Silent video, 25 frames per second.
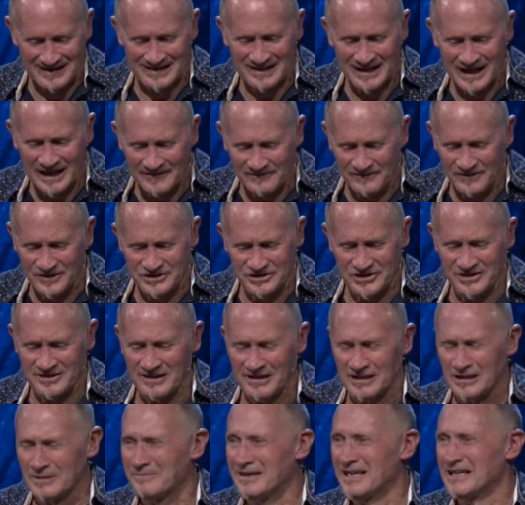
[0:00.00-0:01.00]
Life isn't
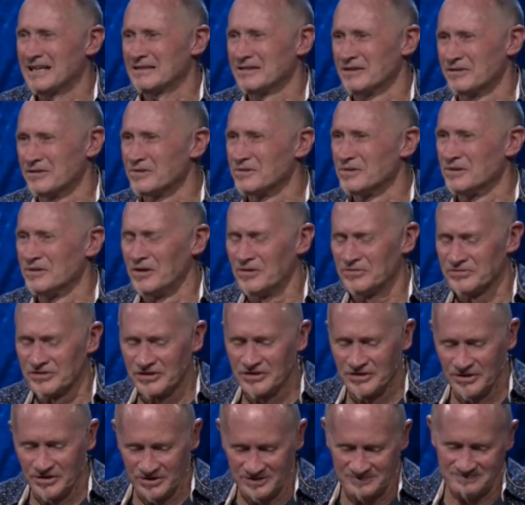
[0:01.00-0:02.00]
all about little old
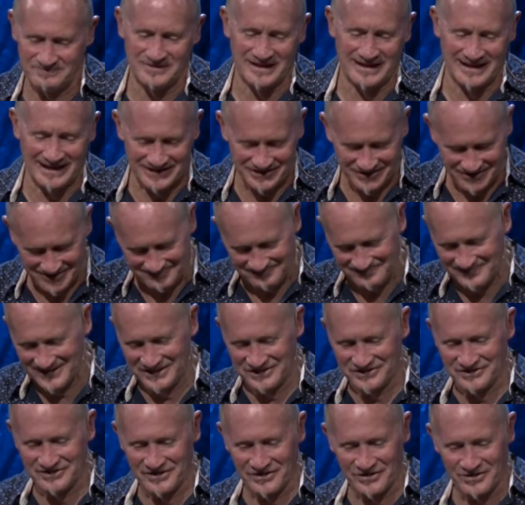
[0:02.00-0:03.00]
you, but that's
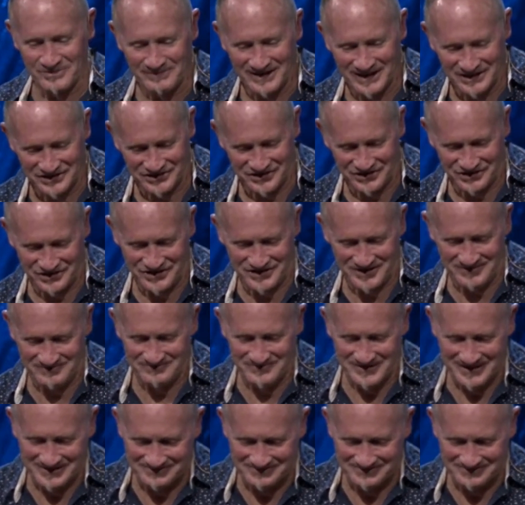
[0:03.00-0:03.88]
another message.